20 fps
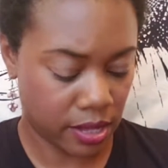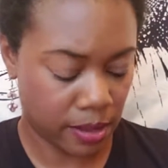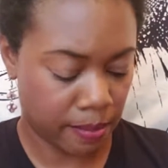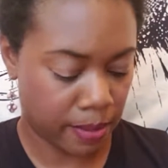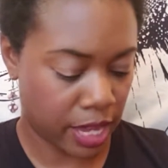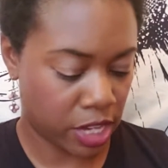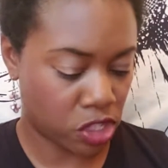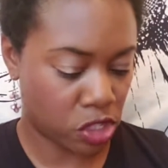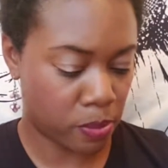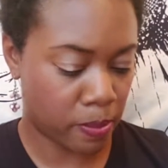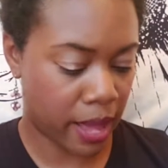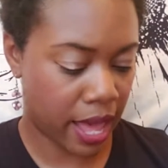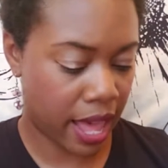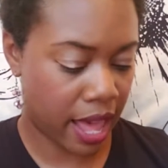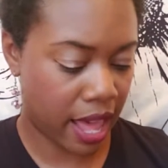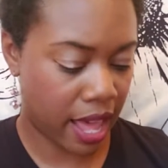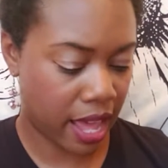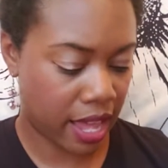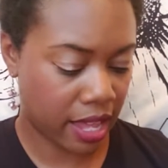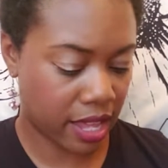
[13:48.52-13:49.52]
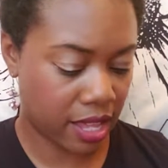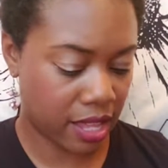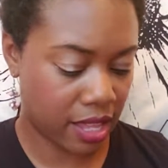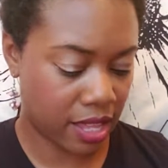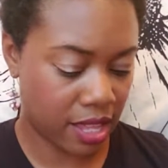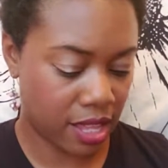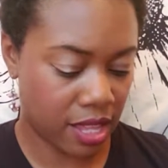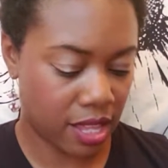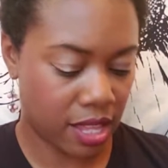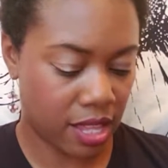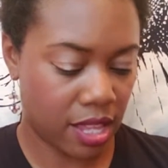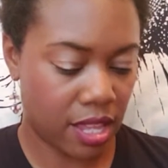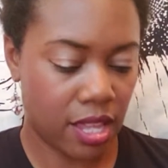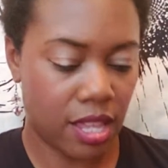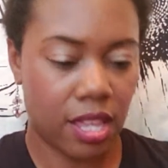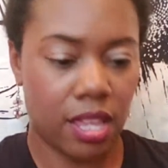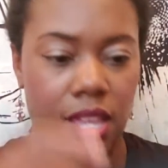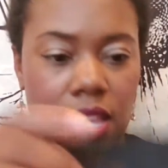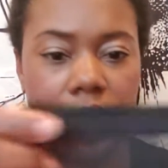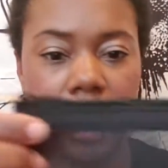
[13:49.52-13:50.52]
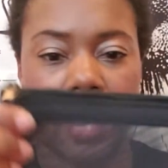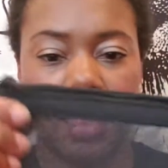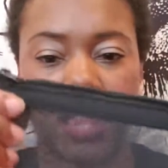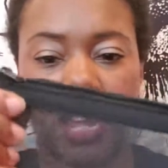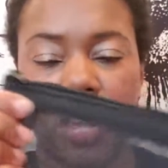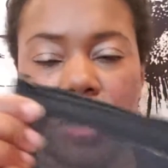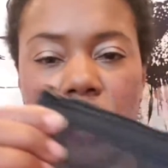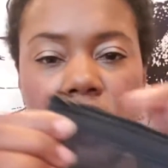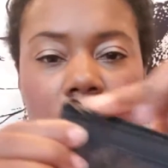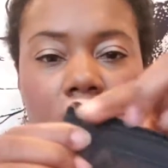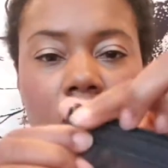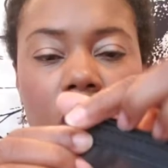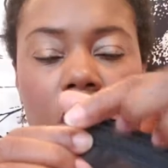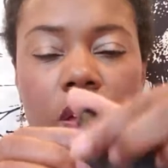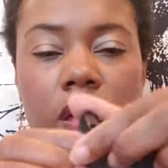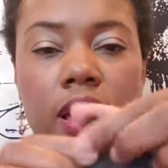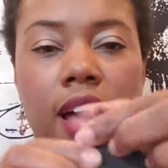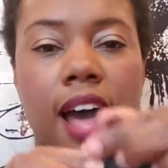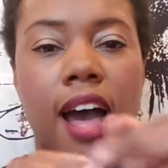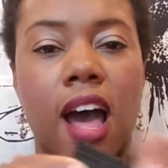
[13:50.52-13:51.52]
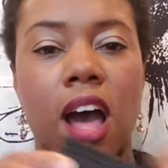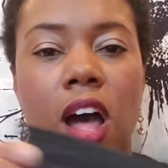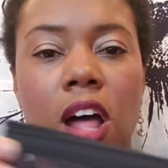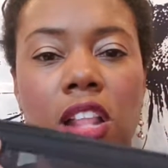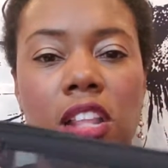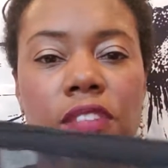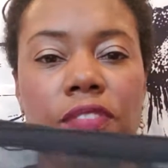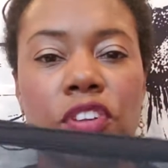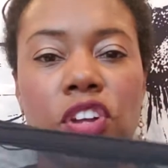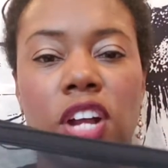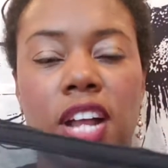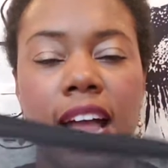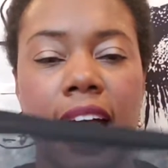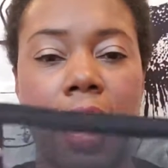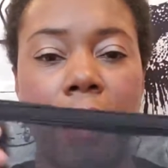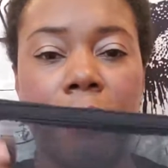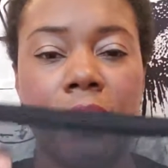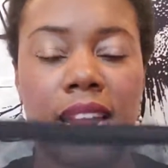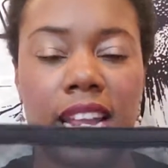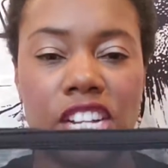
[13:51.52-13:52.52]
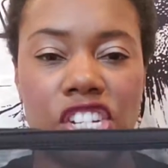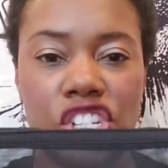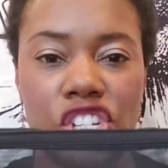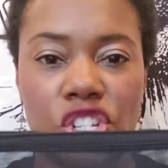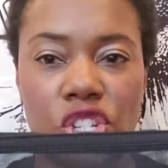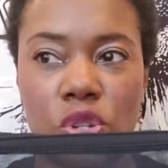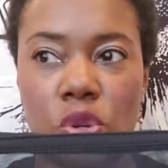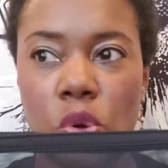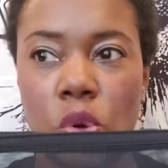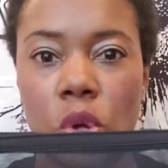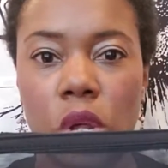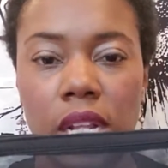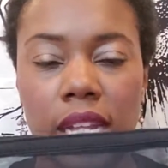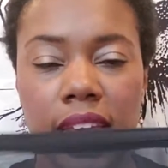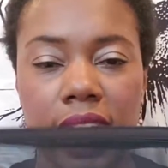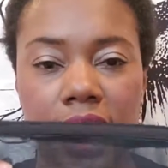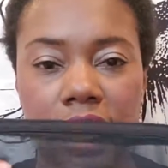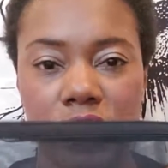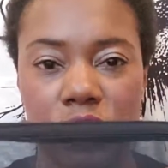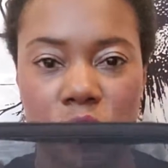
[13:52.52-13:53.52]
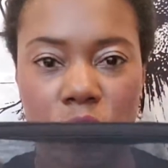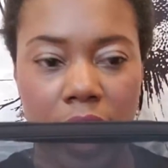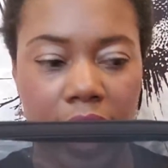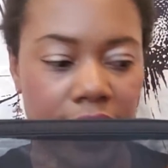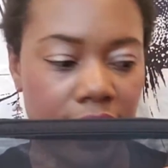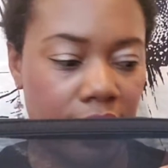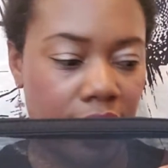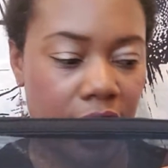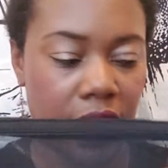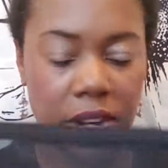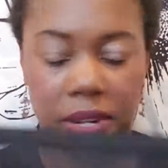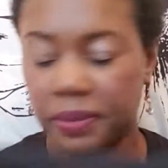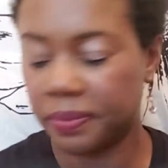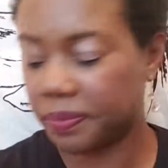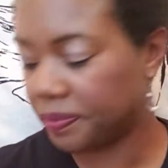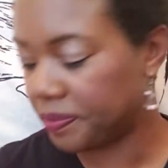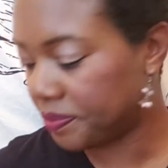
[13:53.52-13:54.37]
Mesh bag. And there you go. All of your combination to oily is right there.